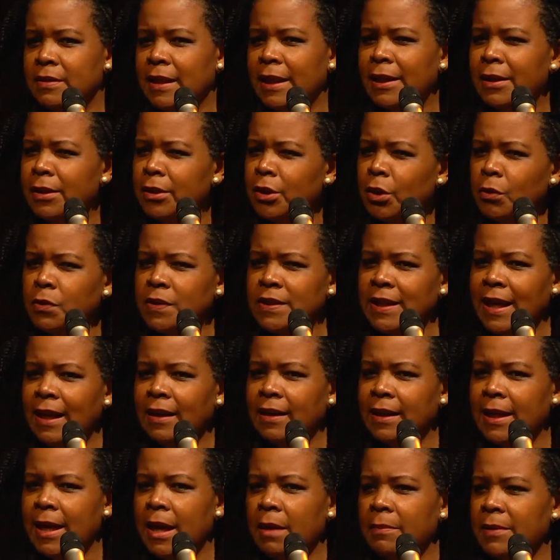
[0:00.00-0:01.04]
They didn't know
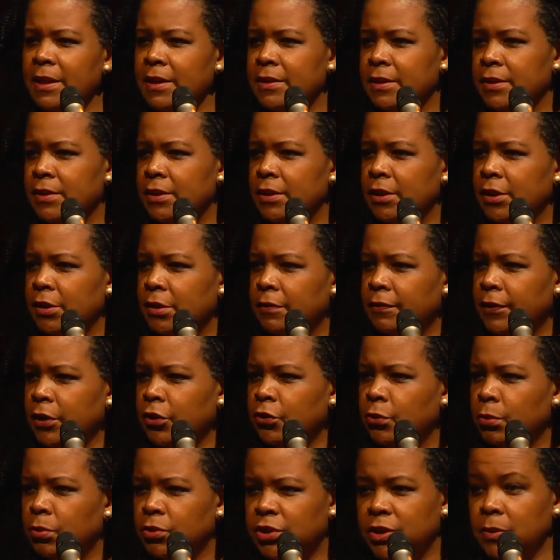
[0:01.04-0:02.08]
Sally Hemings as an
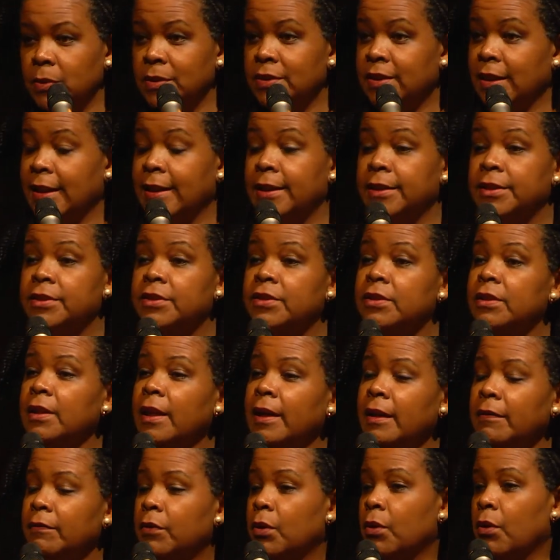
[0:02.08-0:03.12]
individual. She was an
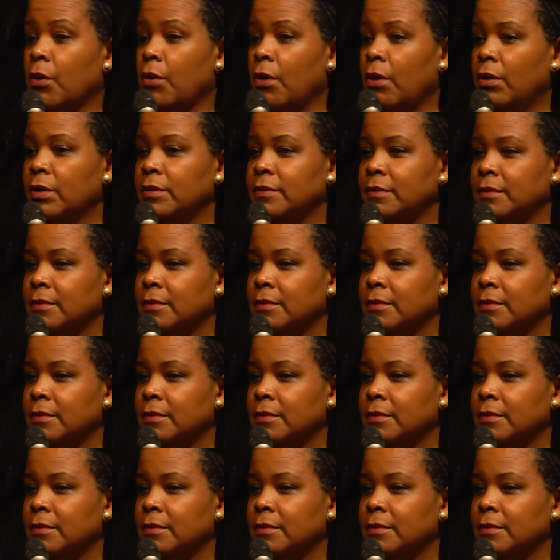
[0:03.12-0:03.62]
enslaved girl.